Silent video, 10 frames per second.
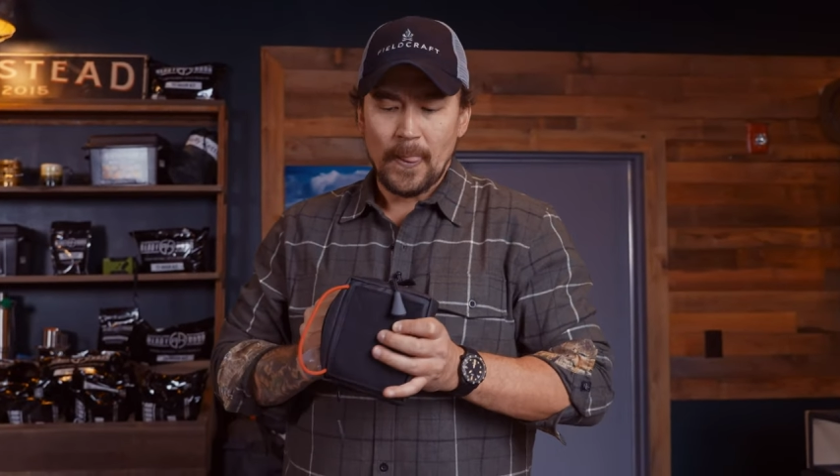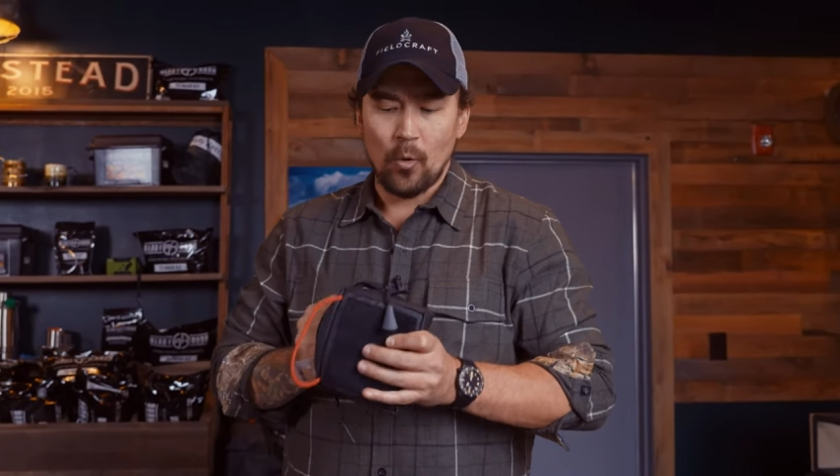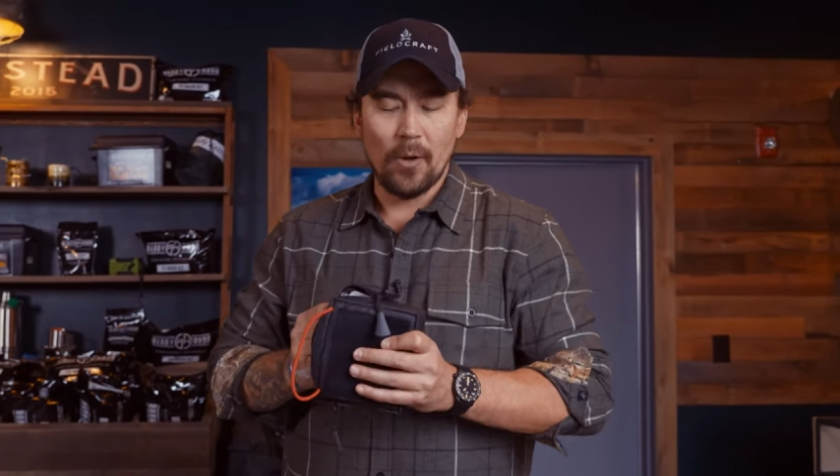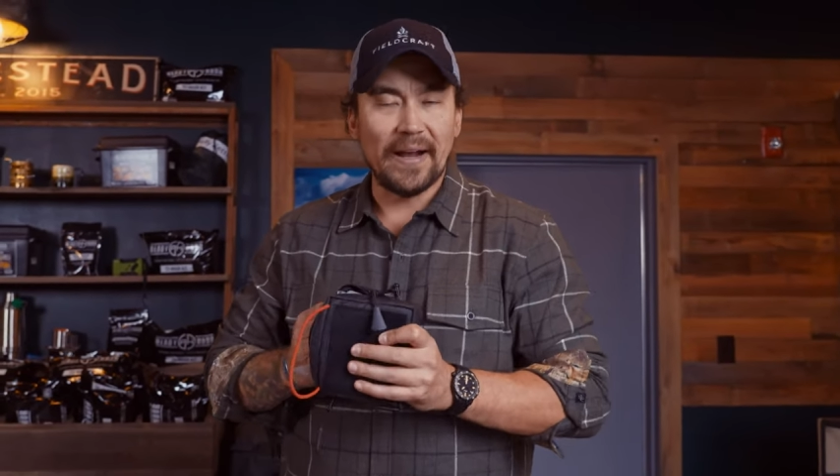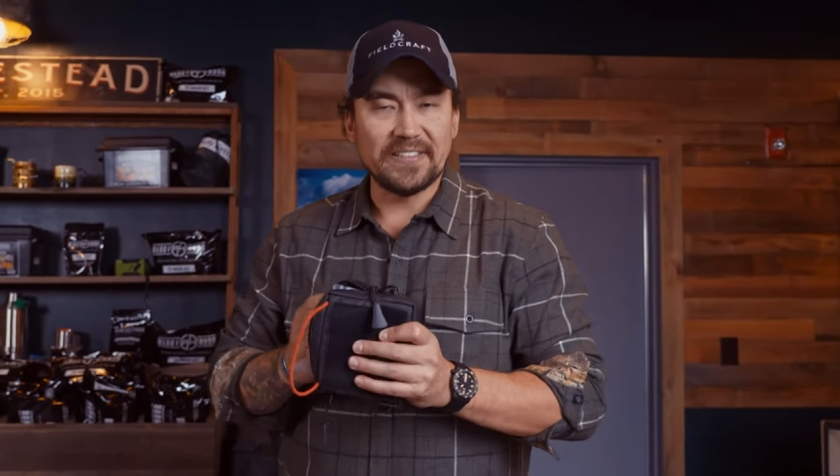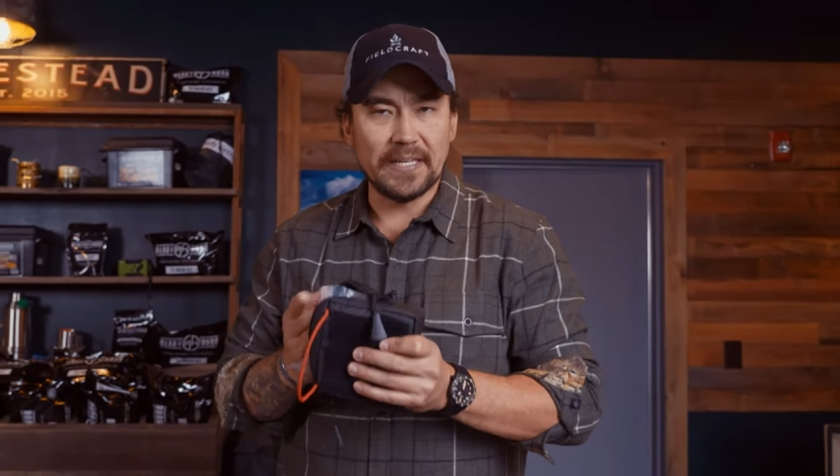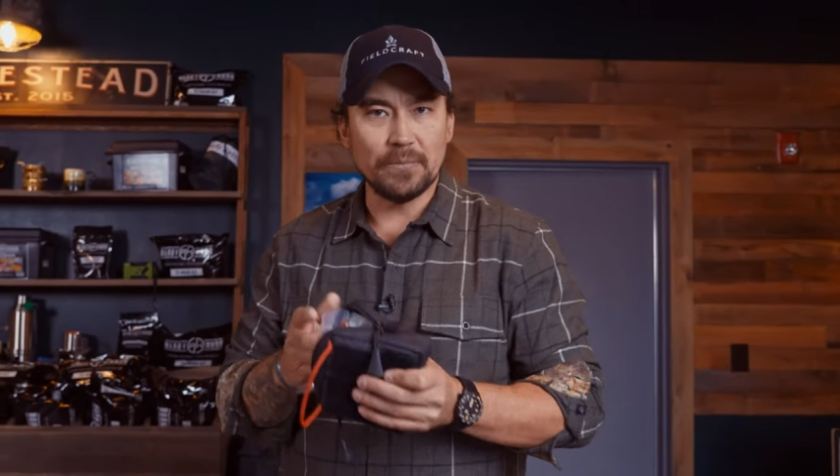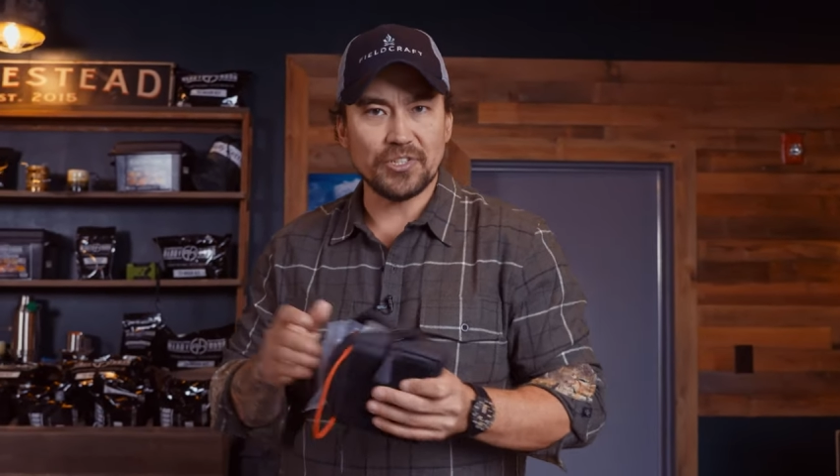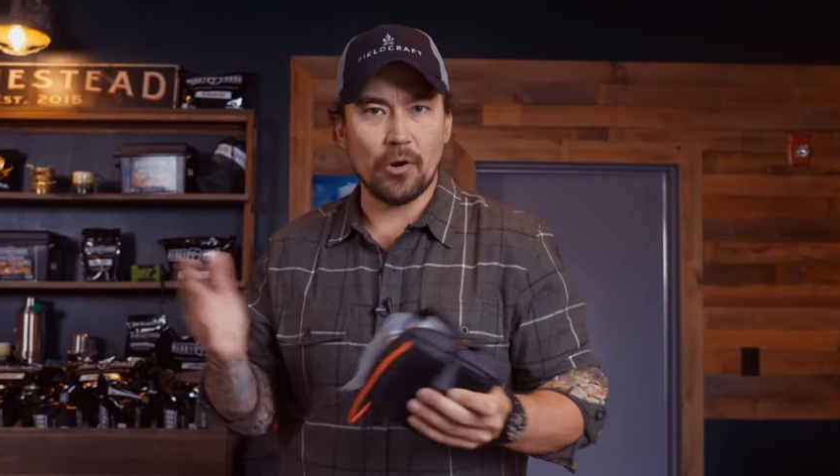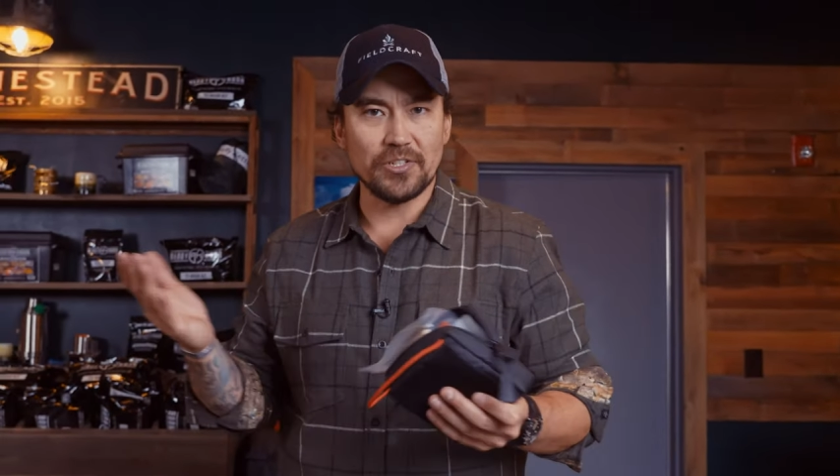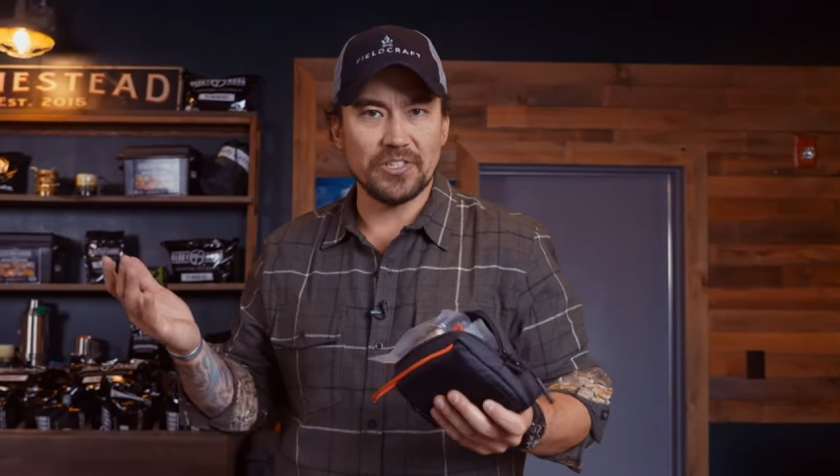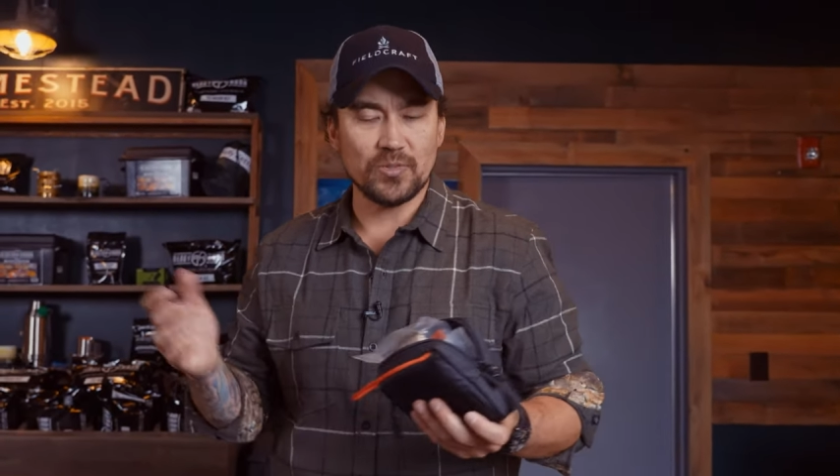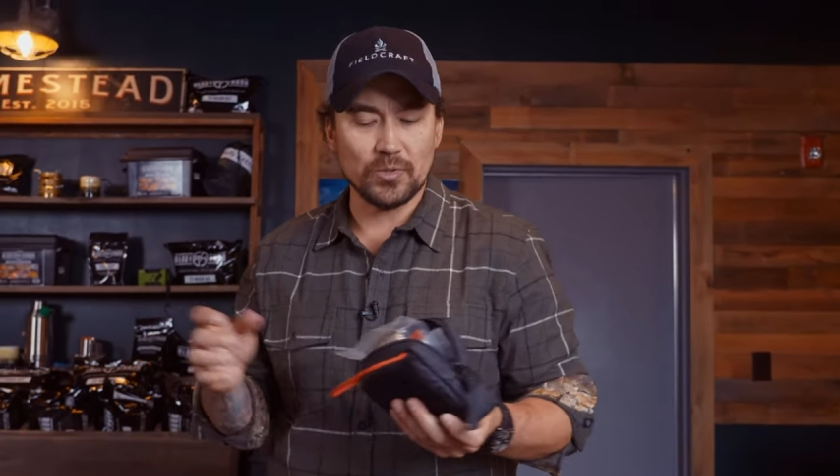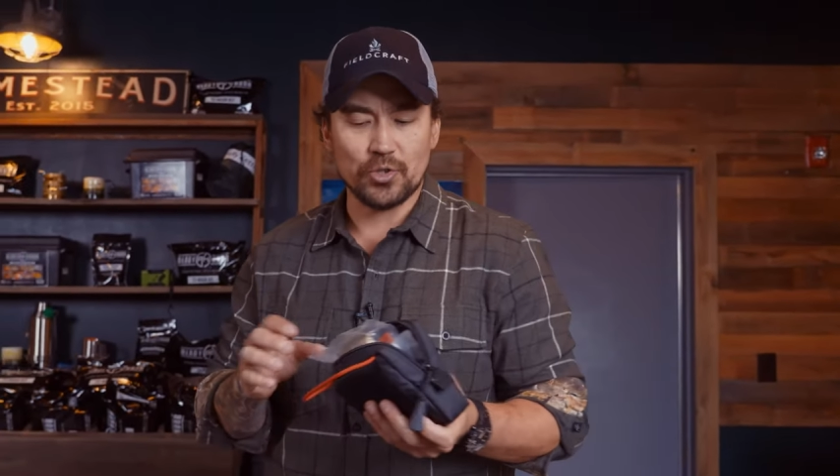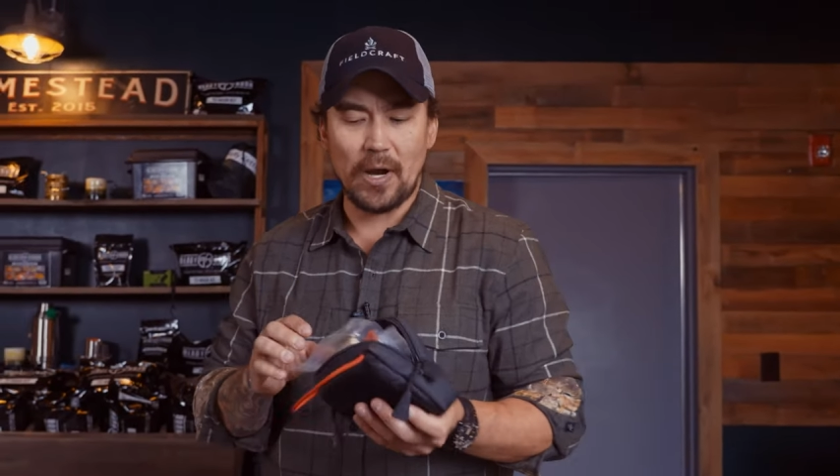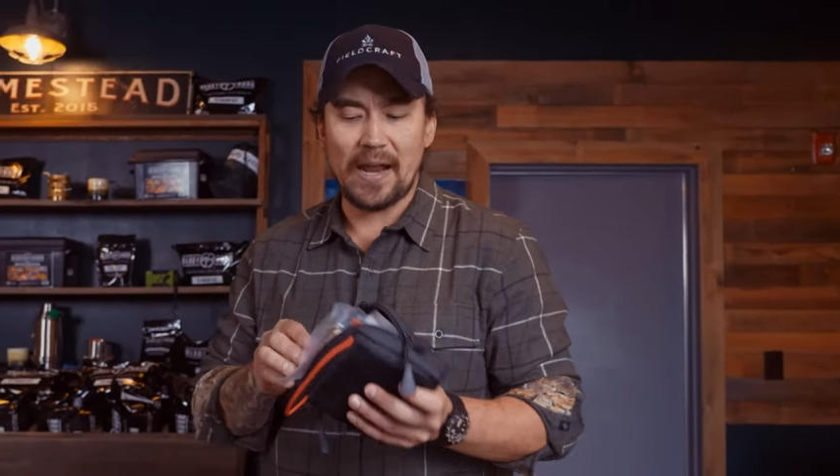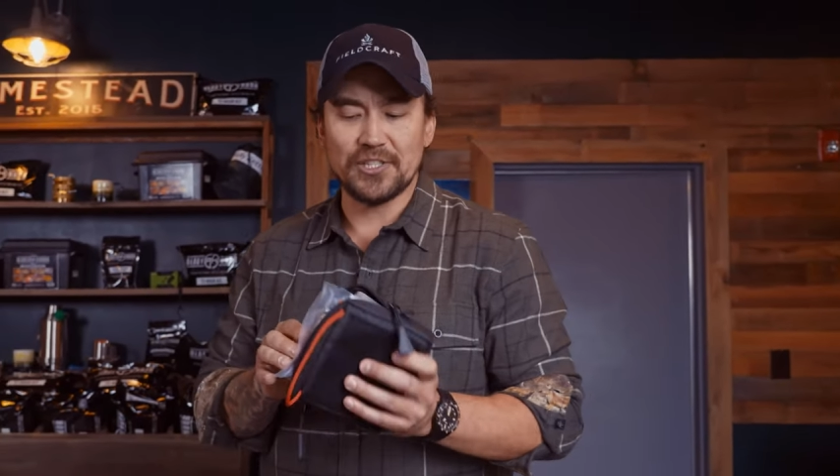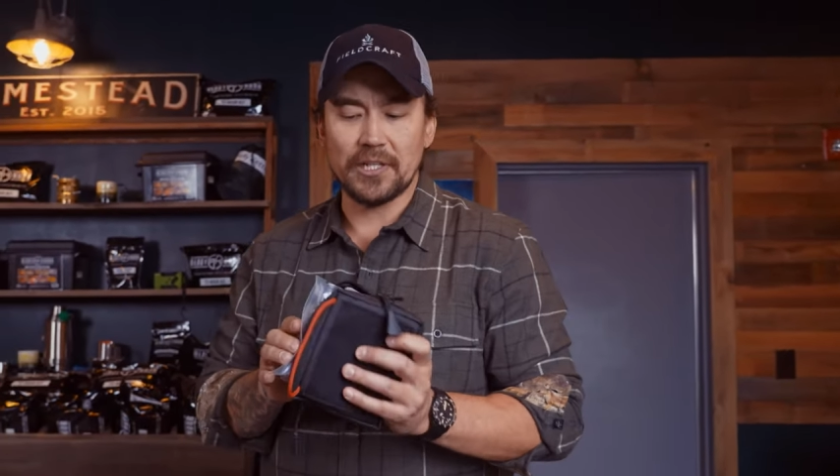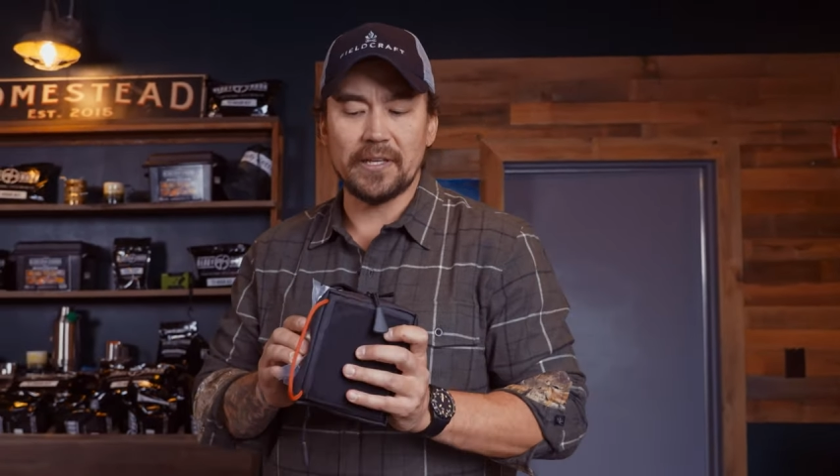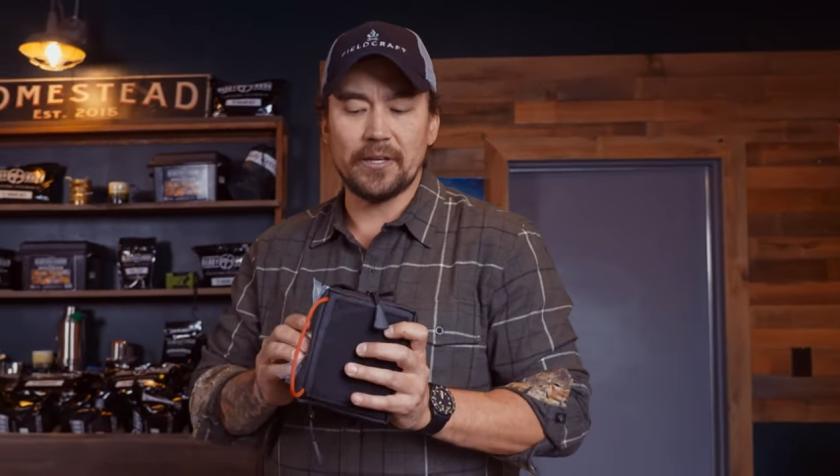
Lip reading: one of my team sergeants was tragically